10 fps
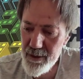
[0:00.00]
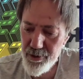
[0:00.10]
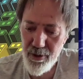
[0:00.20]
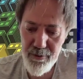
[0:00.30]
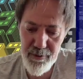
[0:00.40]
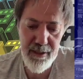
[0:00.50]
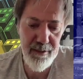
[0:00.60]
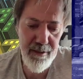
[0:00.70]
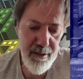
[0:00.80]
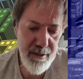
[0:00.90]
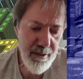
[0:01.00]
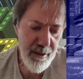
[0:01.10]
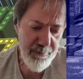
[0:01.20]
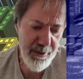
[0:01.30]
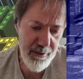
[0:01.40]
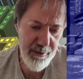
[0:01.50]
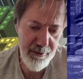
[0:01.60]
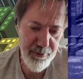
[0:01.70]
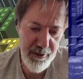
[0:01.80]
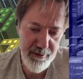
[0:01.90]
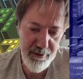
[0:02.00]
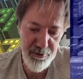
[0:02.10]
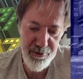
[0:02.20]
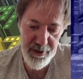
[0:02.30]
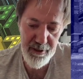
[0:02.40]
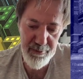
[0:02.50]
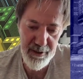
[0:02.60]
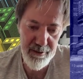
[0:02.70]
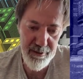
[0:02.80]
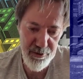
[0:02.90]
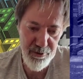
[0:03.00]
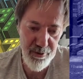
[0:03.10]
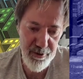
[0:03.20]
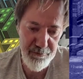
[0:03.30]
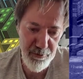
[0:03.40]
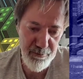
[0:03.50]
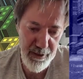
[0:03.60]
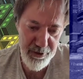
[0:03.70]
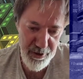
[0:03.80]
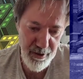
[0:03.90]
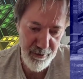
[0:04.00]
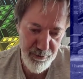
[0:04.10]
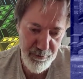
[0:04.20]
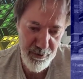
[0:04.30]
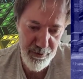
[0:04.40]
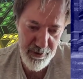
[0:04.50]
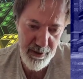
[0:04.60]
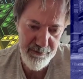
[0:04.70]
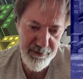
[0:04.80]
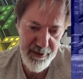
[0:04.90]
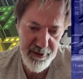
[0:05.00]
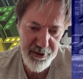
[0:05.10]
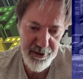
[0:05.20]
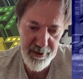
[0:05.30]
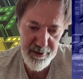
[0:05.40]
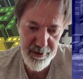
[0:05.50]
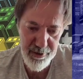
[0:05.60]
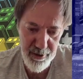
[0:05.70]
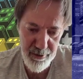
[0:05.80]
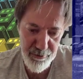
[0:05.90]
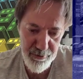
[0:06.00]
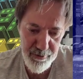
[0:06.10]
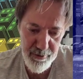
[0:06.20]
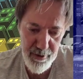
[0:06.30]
So yeah, I mean, I really wanted to share my story from my childhood because I had a very interesting childhood